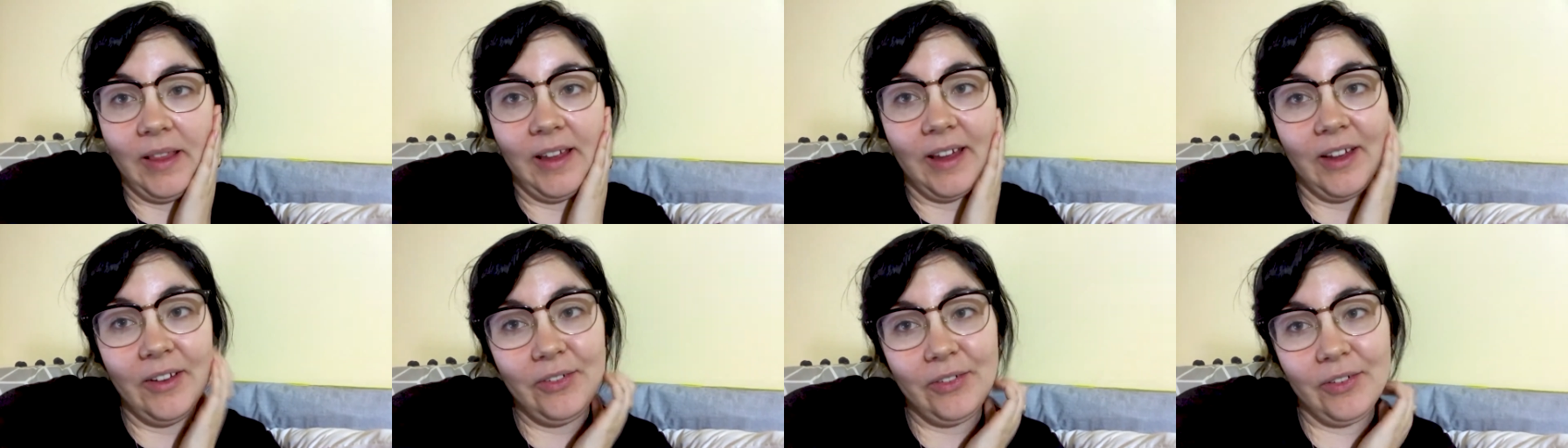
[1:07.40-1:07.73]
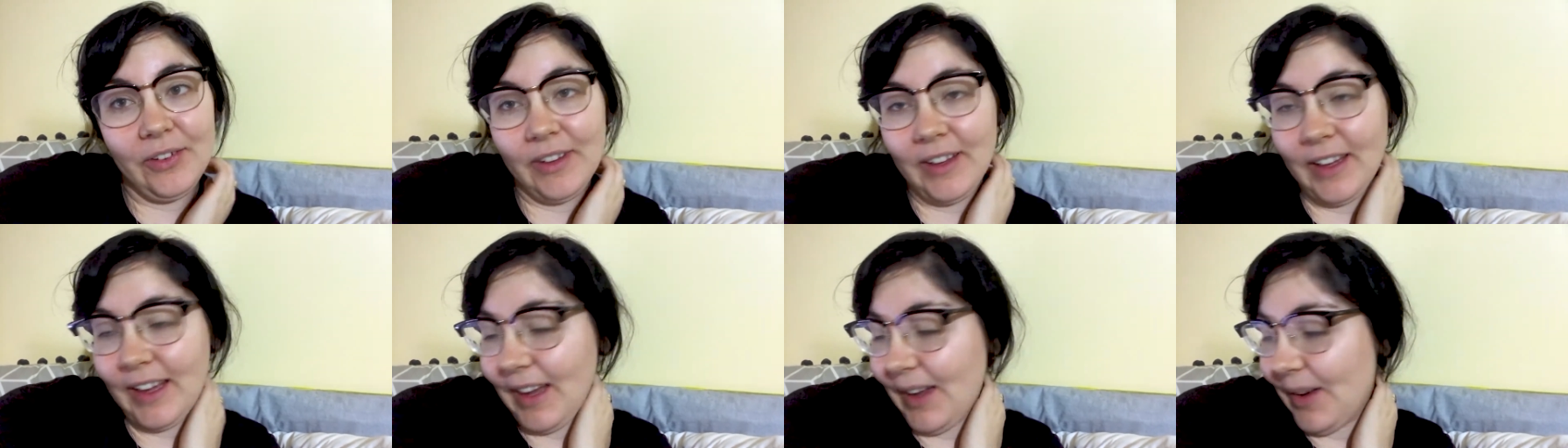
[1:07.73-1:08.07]

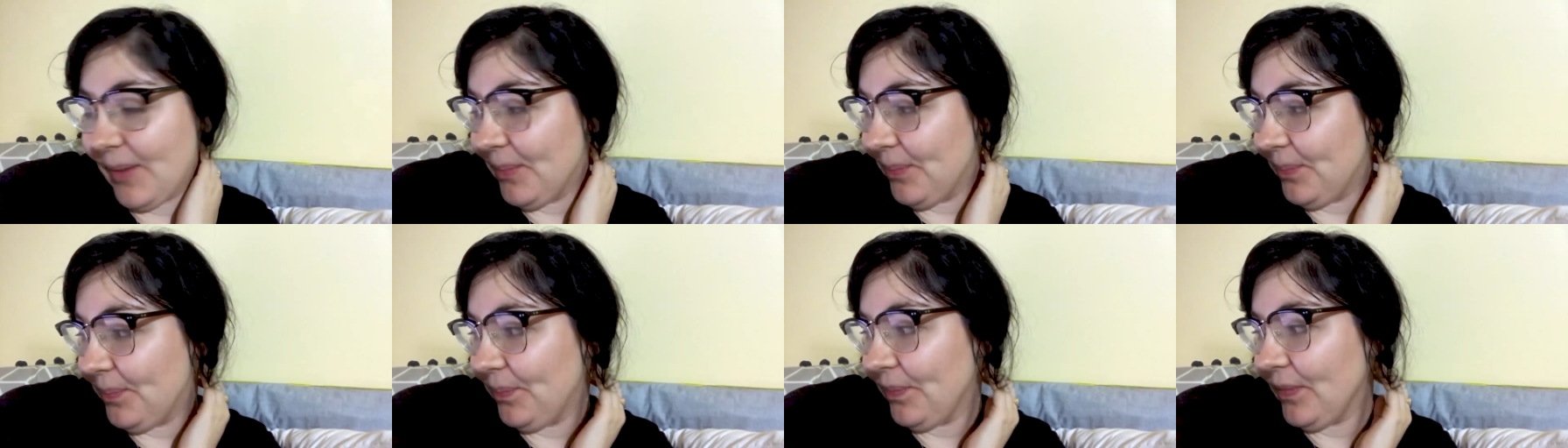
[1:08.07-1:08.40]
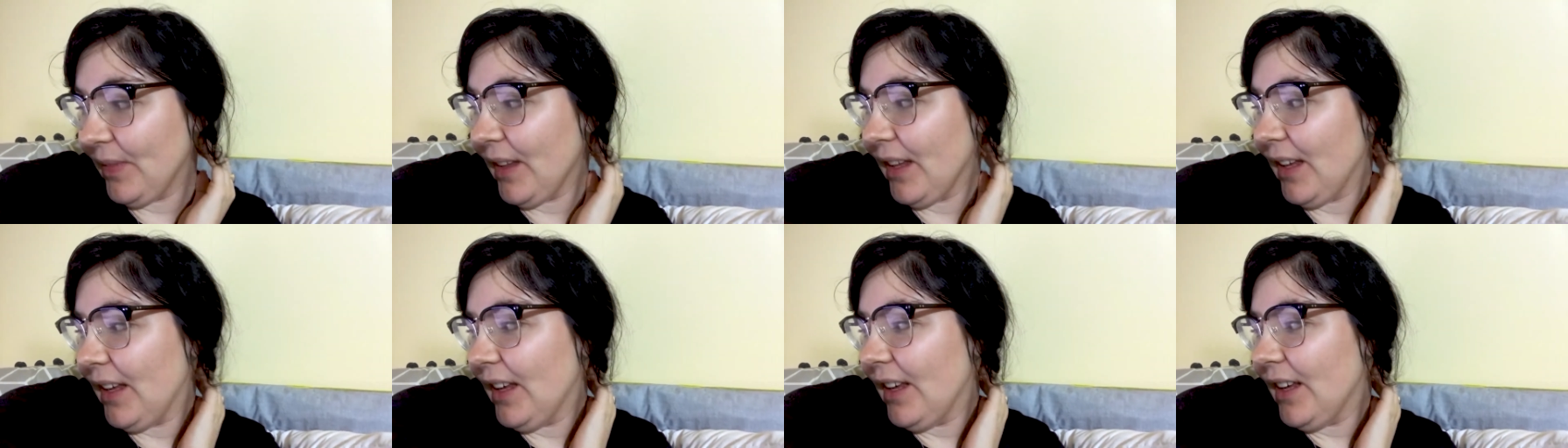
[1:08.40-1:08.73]
life um,
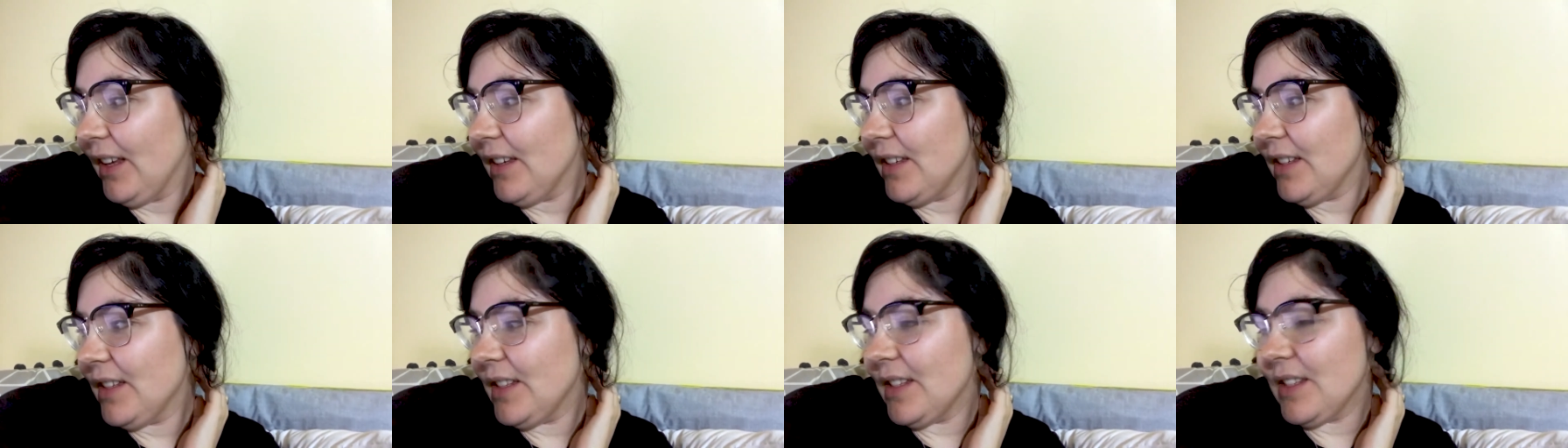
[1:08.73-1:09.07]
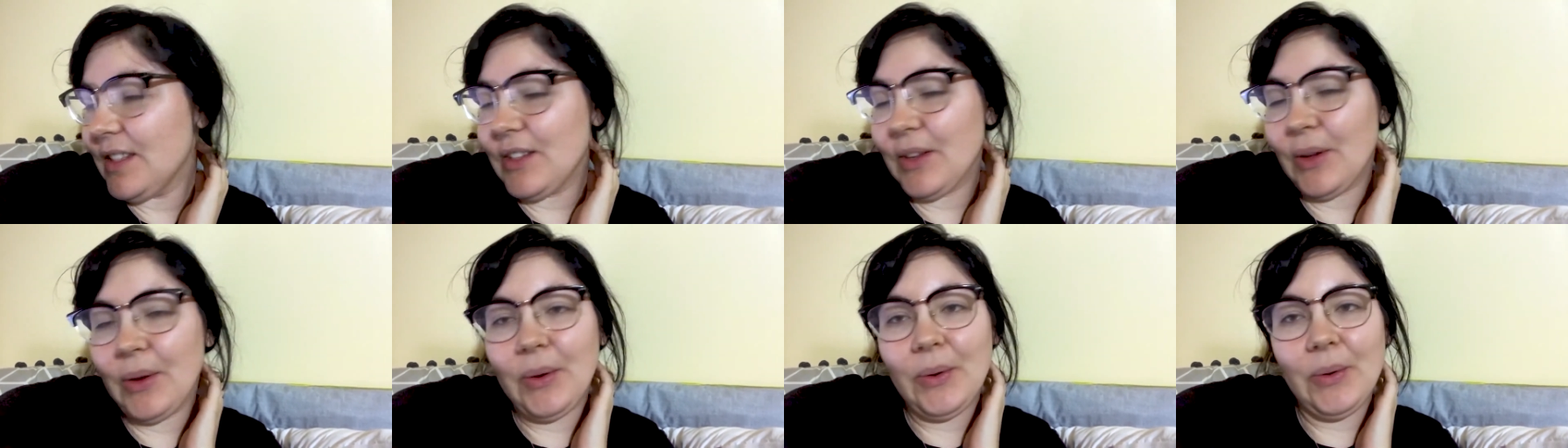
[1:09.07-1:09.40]

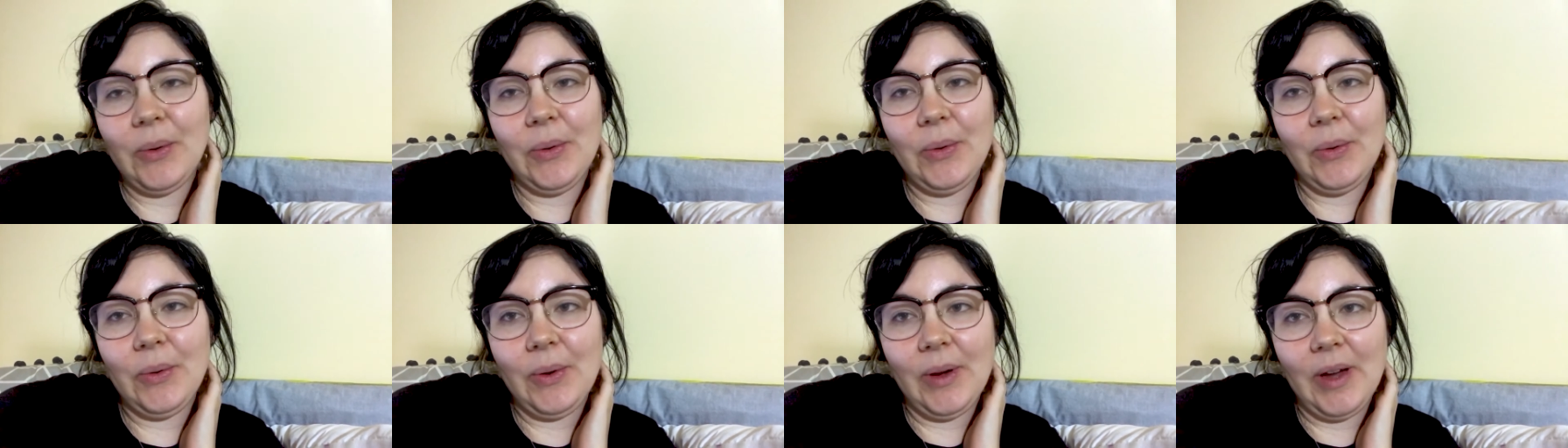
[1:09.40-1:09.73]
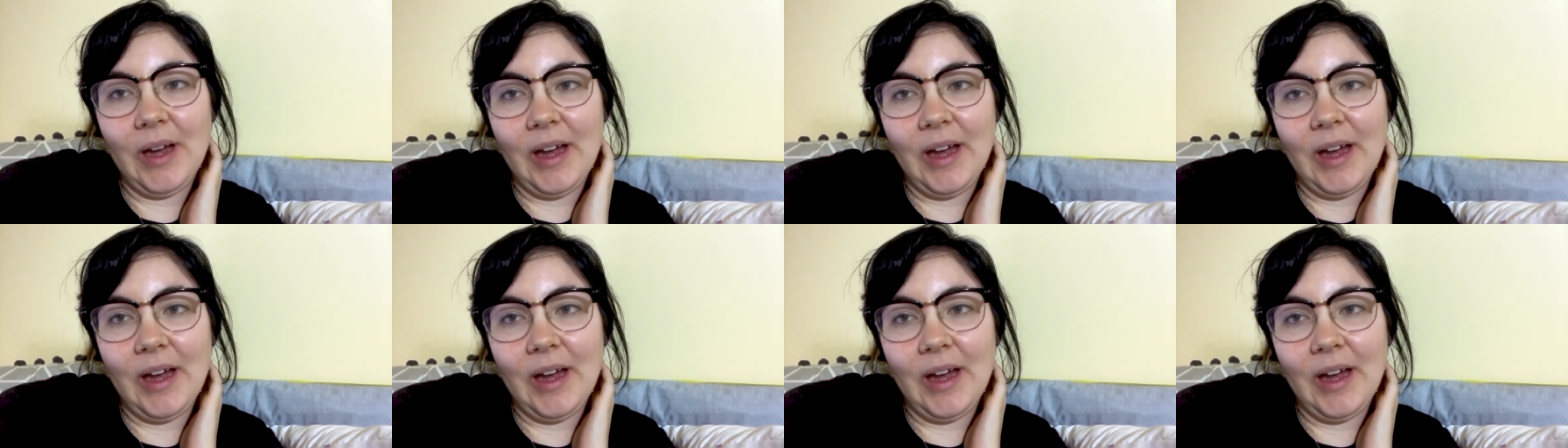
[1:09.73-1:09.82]
so